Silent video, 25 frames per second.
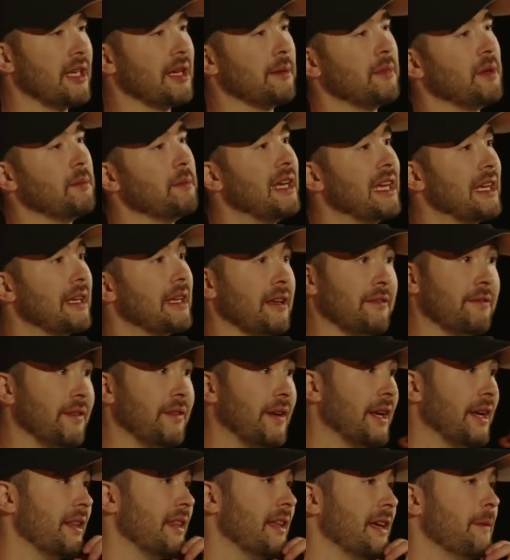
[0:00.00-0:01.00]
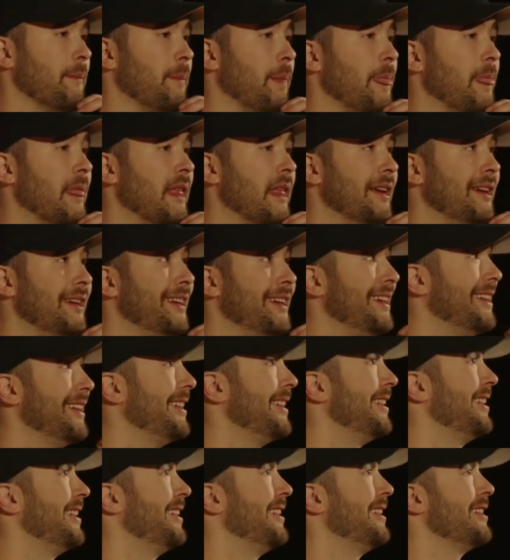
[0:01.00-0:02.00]
and making fun of them.
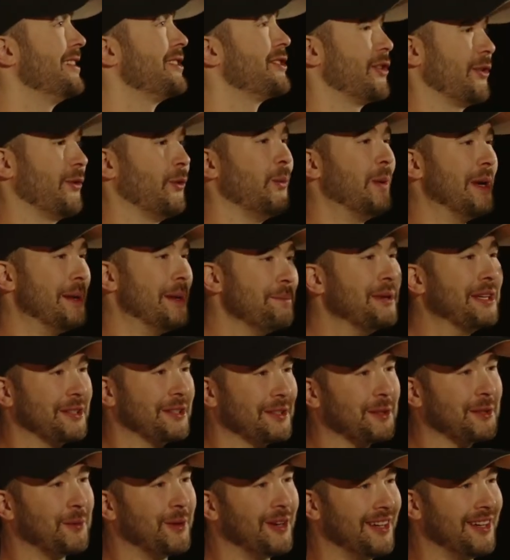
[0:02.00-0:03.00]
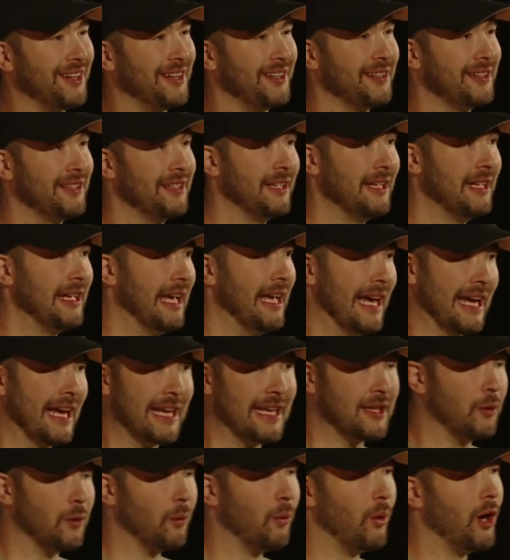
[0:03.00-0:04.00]
"So we built the wall.
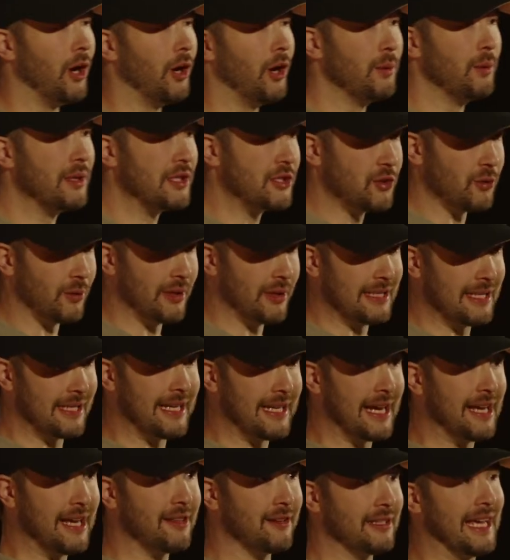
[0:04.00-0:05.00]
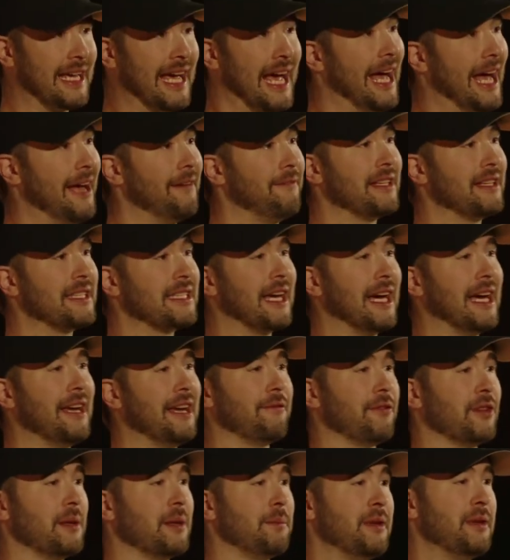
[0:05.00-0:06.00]
And the wall was joined together to half its height,
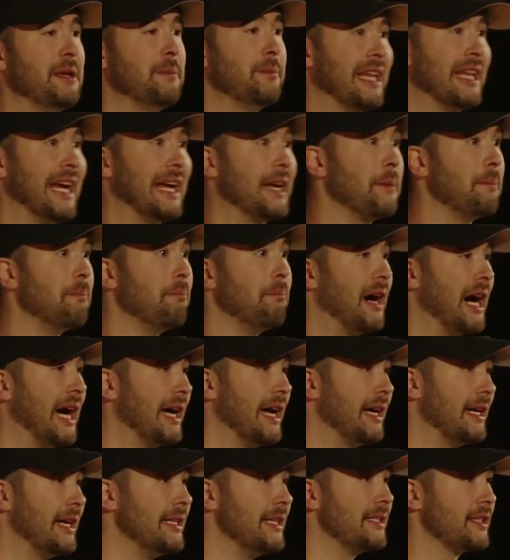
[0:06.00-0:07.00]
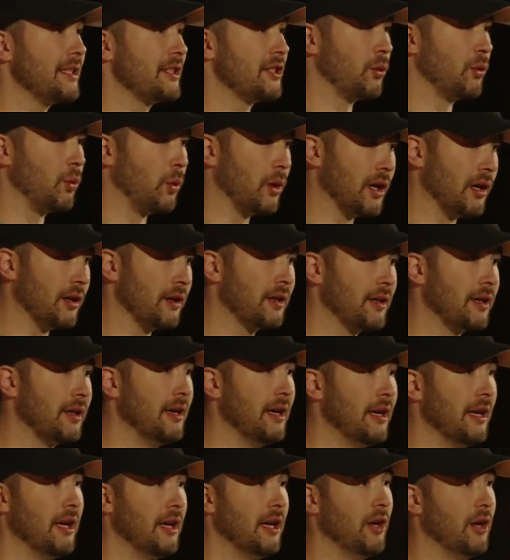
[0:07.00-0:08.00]
for the people had a mind to work.
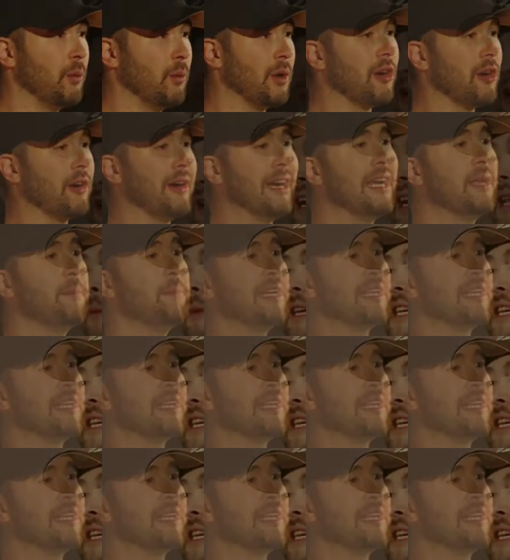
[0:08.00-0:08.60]
When our enemies